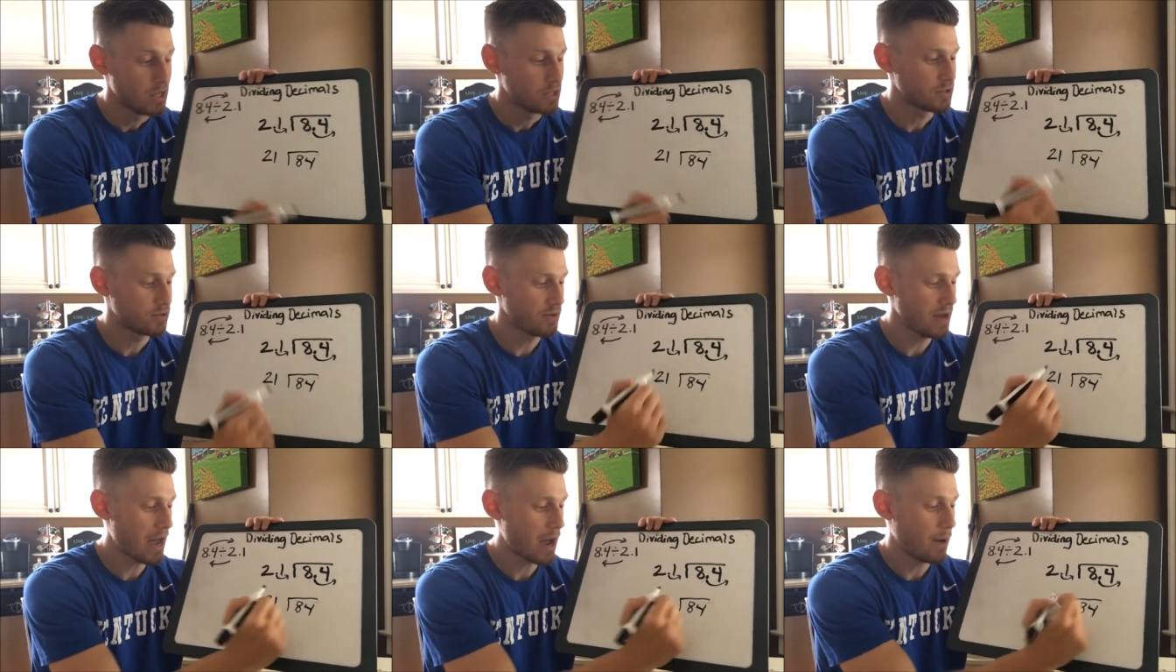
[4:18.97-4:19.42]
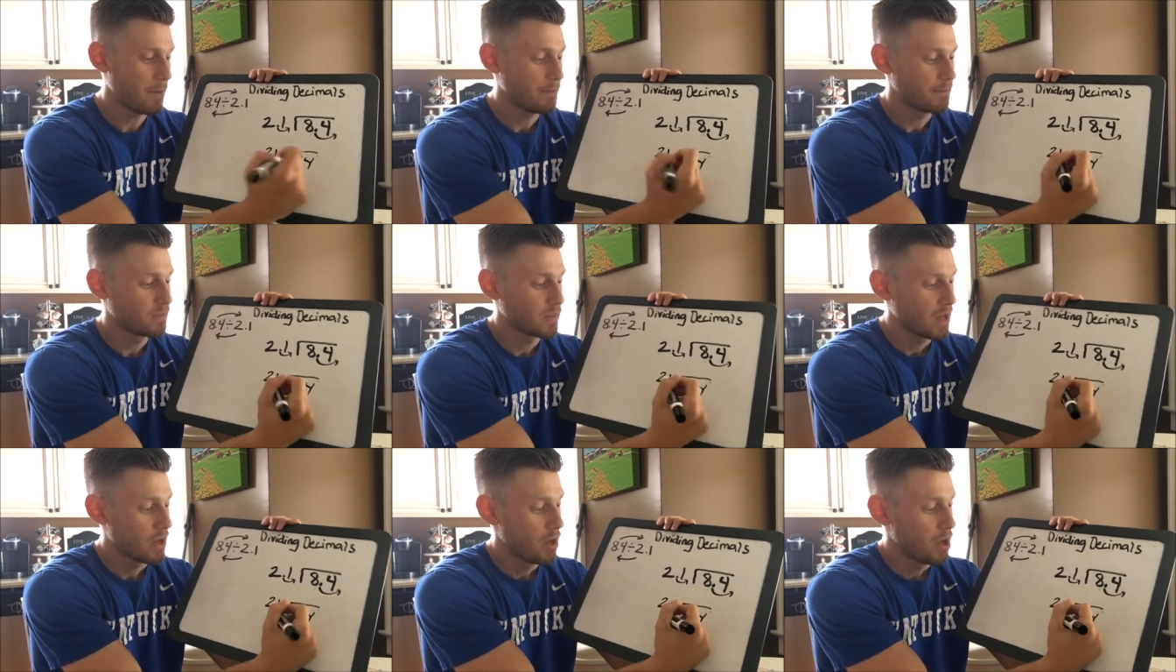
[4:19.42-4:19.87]
So now,
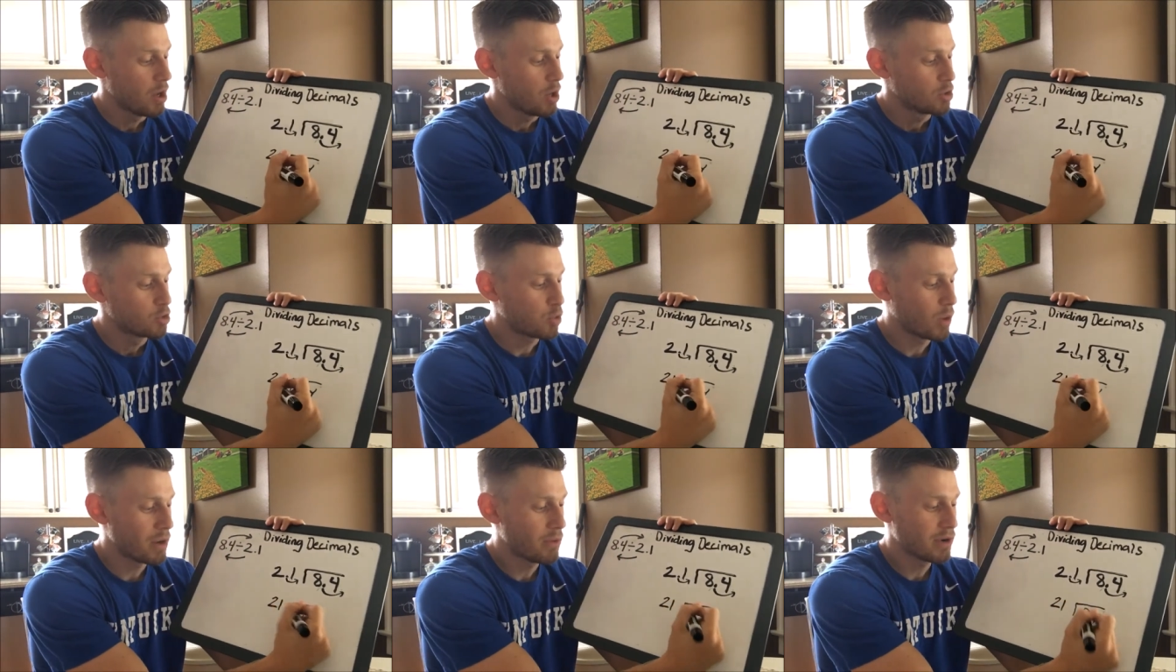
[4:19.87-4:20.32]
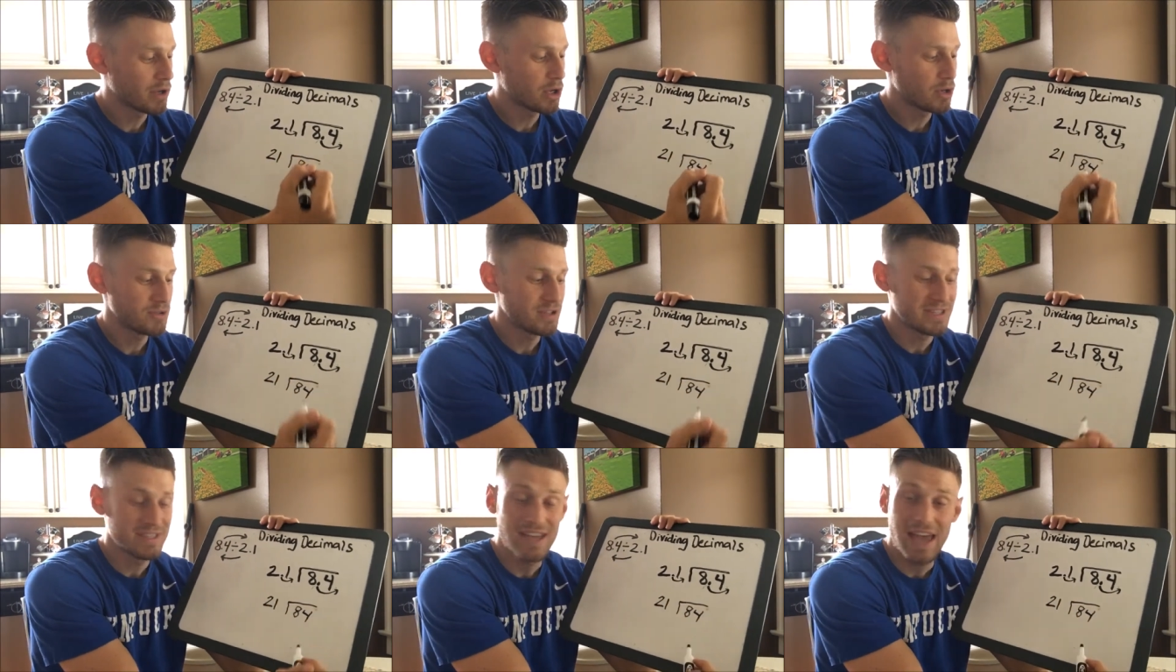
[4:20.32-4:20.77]
21
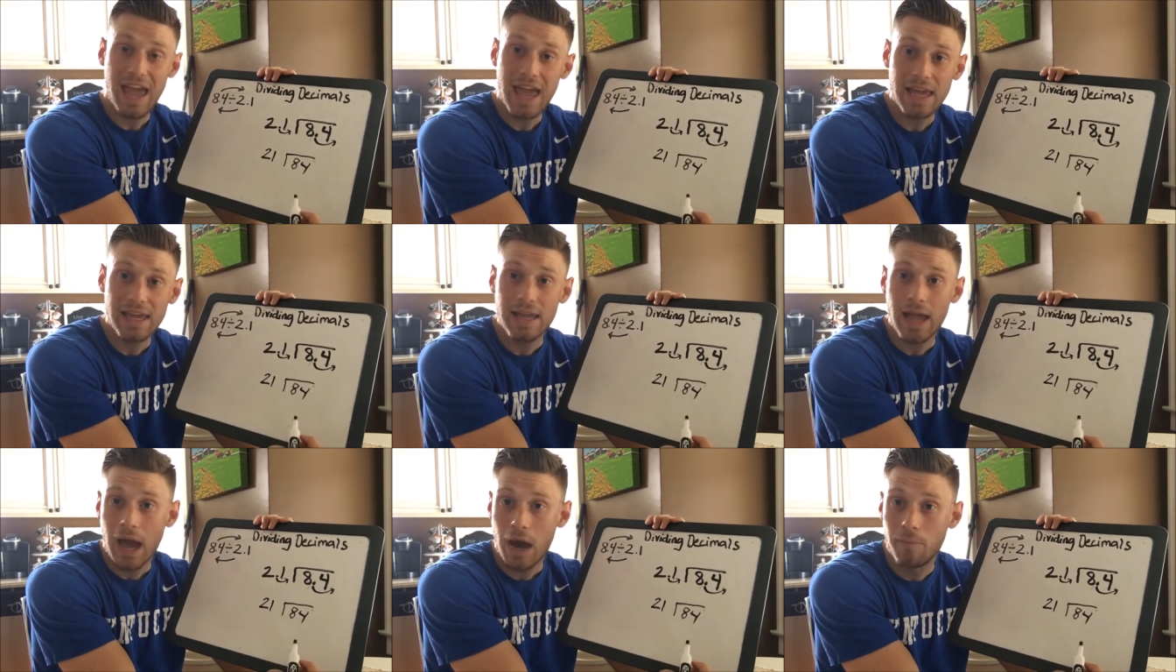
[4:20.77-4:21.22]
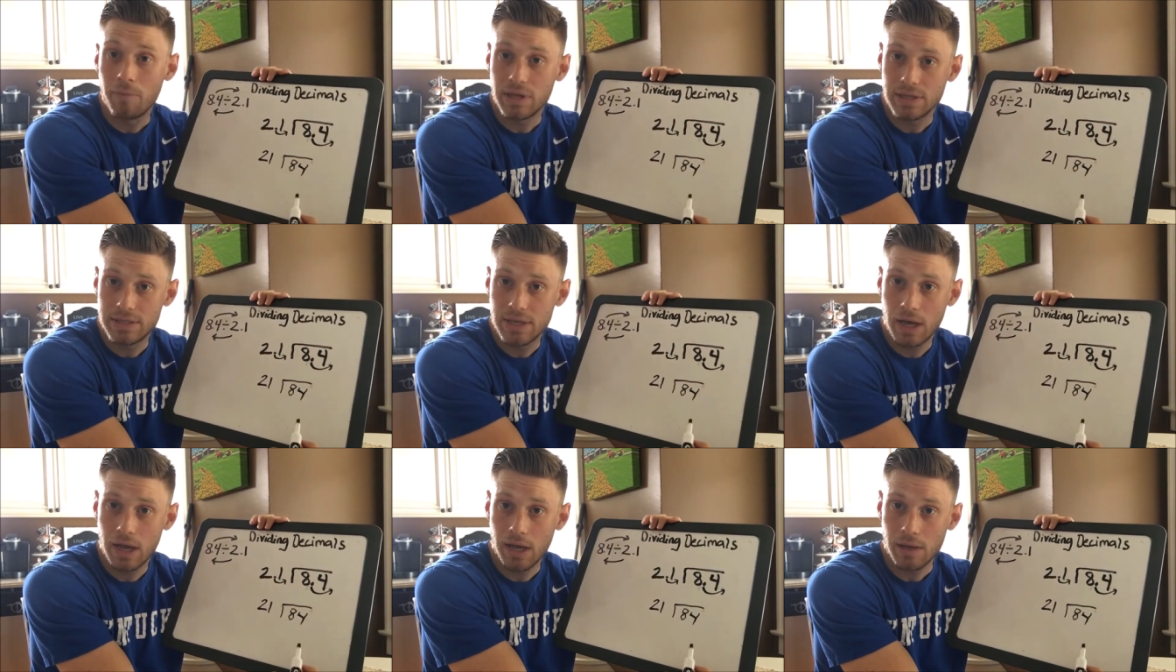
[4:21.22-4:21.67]
goes into 8 how
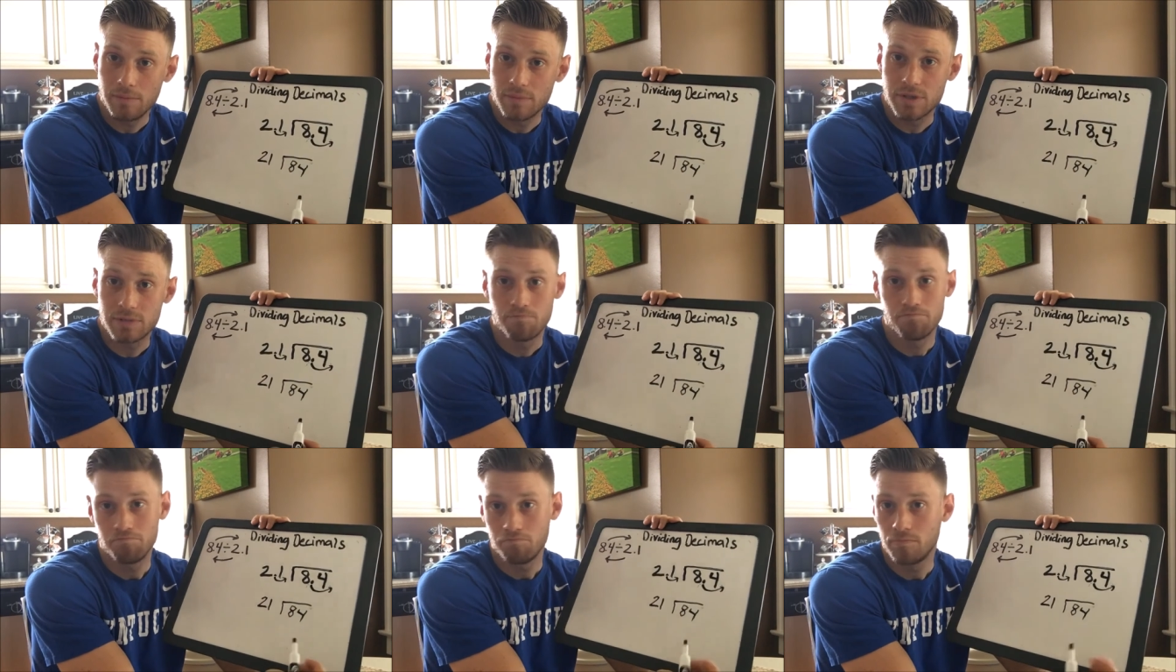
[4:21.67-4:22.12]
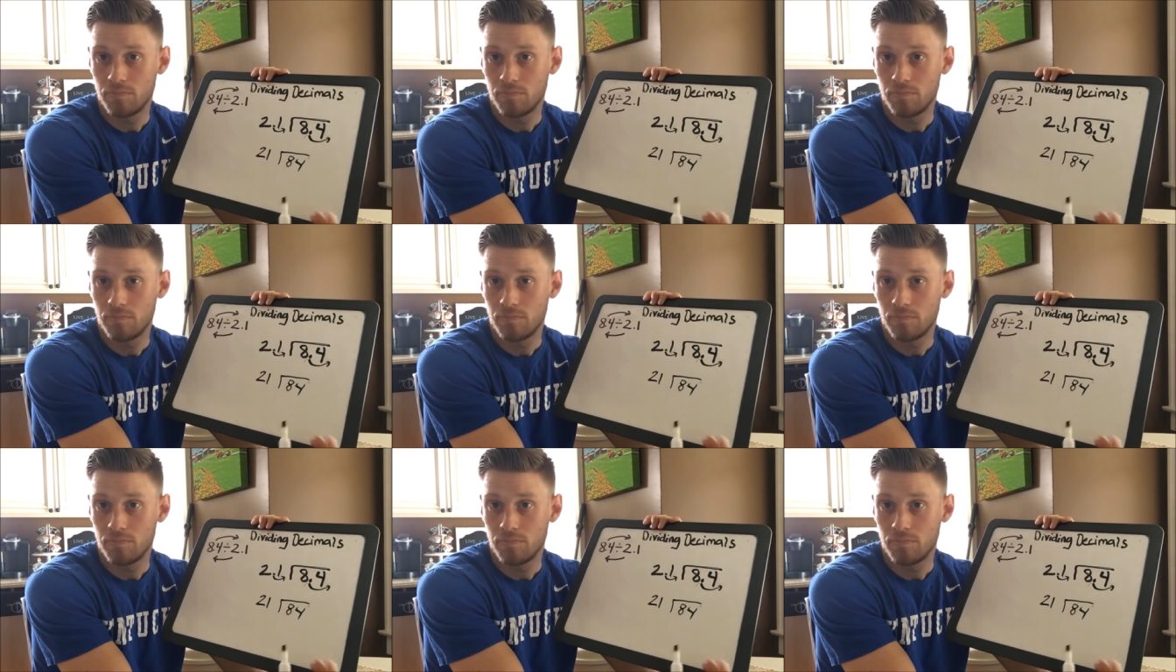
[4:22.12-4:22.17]
many times?